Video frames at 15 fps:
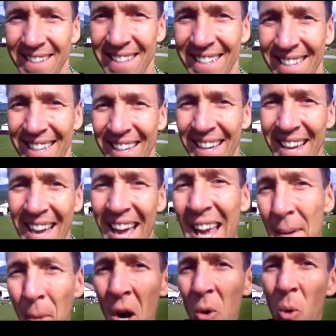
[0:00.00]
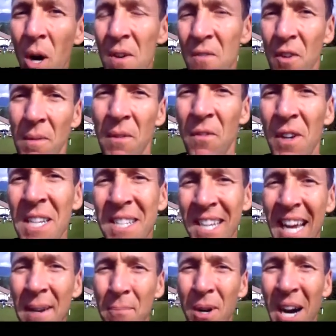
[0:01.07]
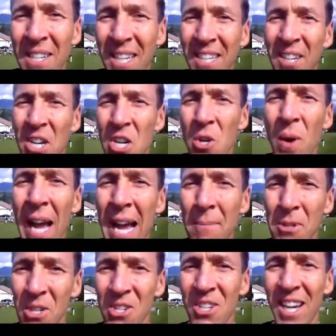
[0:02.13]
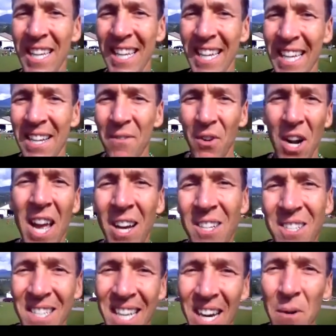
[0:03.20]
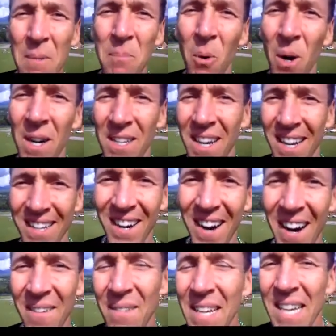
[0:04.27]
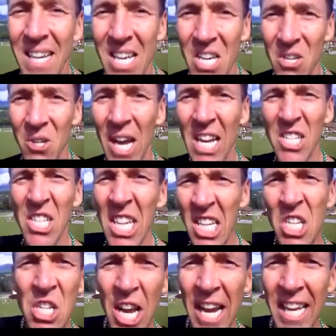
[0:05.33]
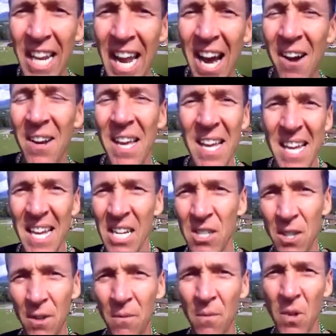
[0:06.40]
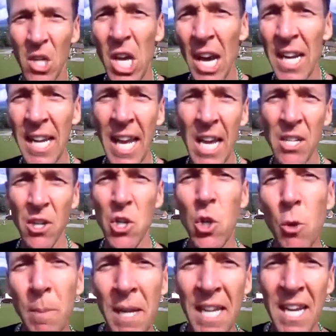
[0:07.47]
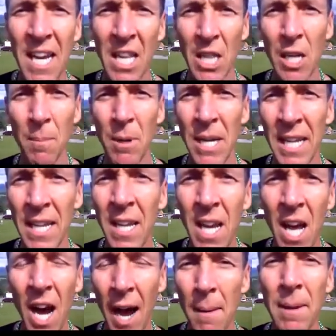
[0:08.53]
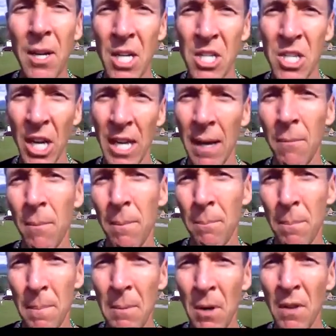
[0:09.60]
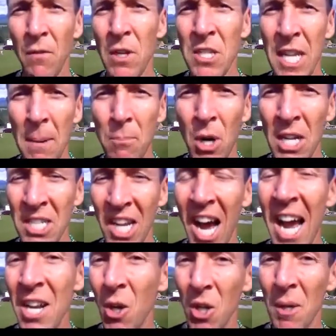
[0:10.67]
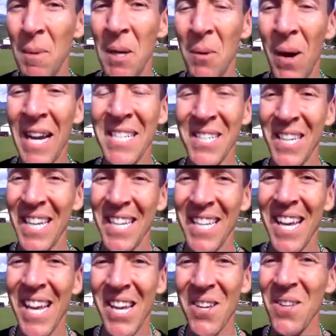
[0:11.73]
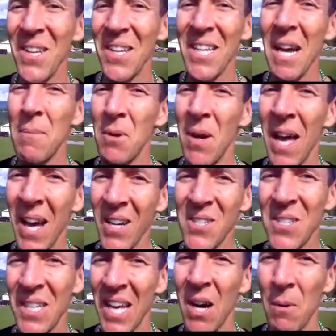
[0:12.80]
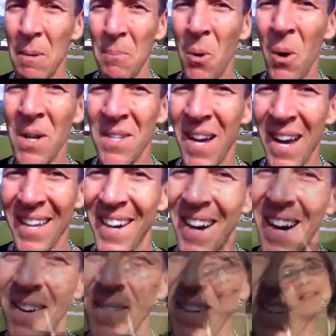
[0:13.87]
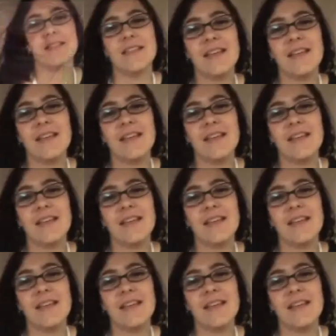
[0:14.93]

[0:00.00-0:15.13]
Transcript: Good. Hey, Mark Warden from the Free State Project here in New Hampshire checking in for LCLReport.com. You guys need to check it out. It's the cutting edge of new media and liberty. I'm here to tell you, I'm a member of the Free State Project. I know liberty when I see it. You need to come to LCLReport.com.